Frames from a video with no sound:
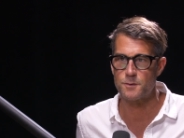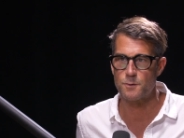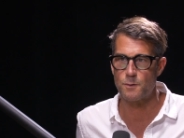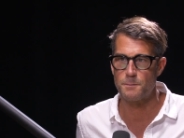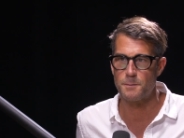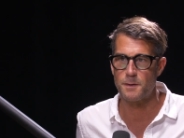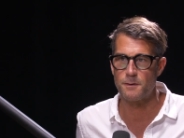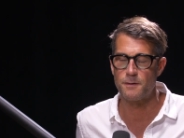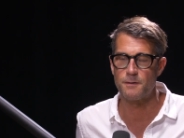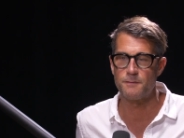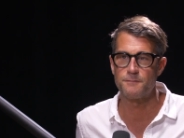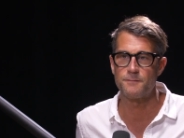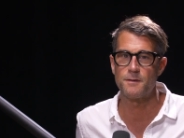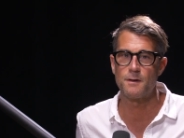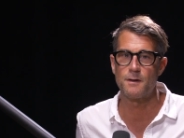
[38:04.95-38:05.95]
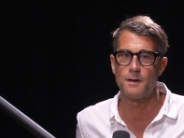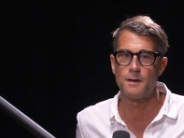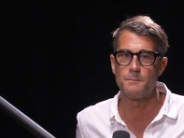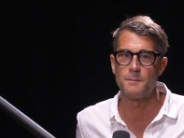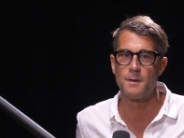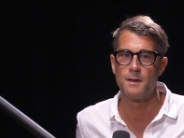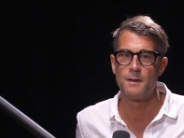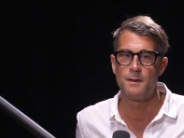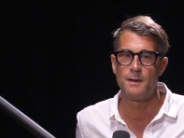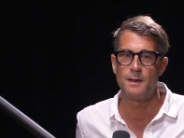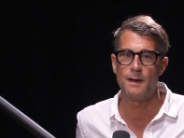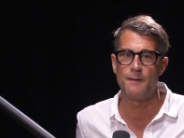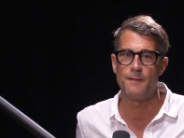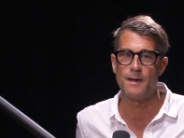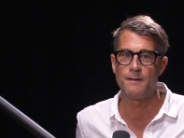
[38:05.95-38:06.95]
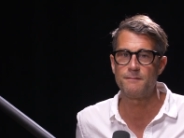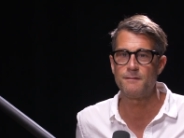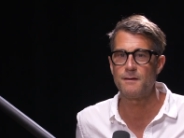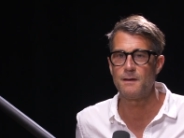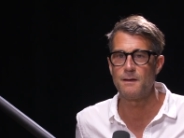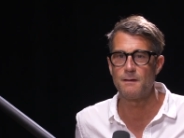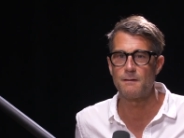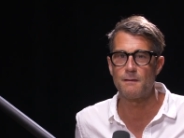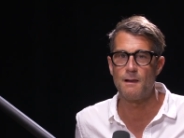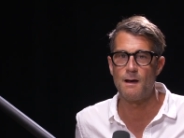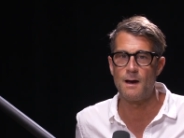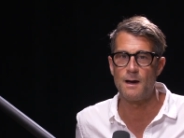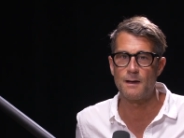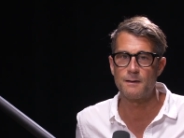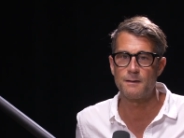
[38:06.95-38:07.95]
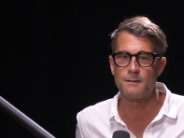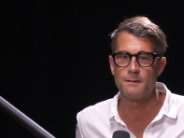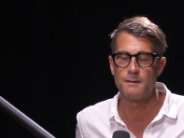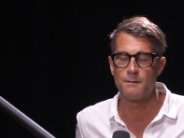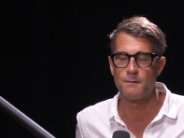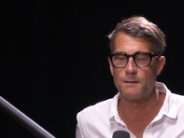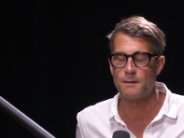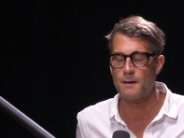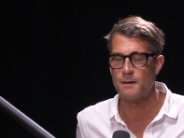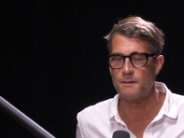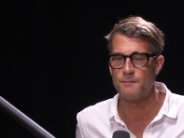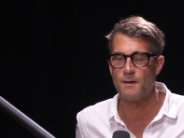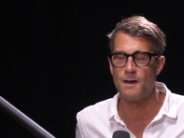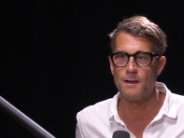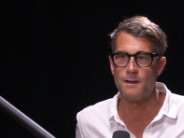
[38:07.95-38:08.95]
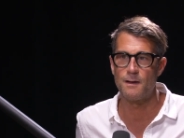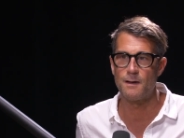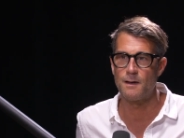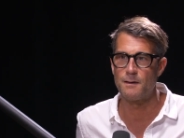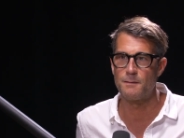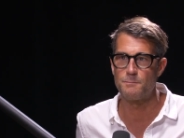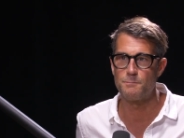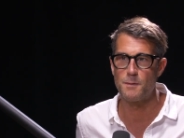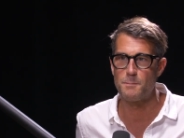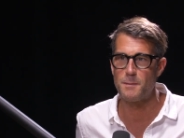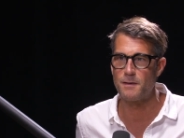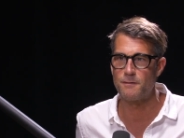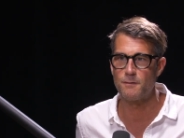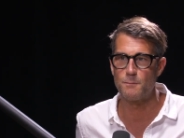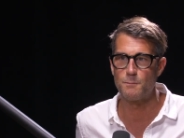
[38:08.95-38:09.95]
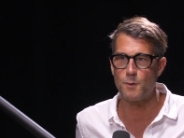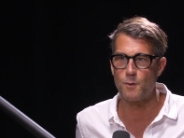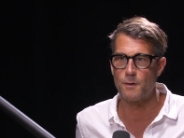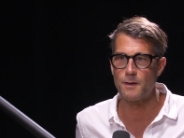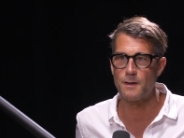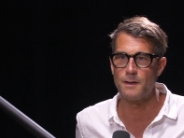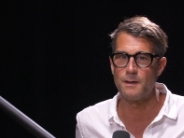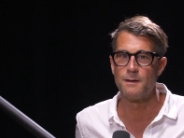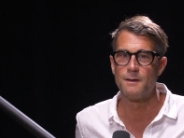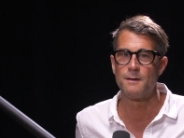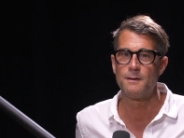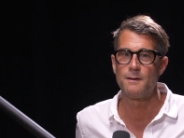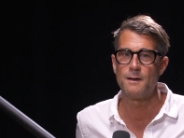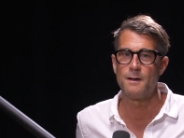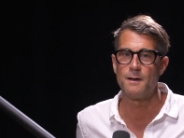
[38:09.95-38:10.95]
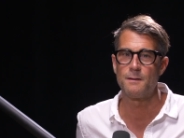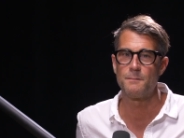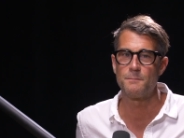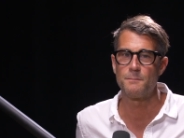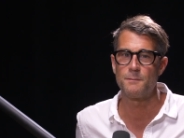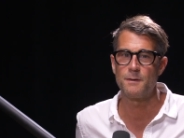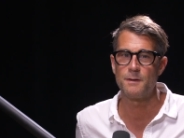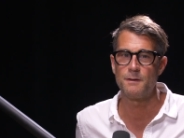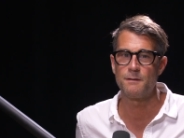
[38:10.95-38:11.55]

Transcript: short period of time and that ticking clock, you know, kind of a la memento mori, yeah, um, yeah.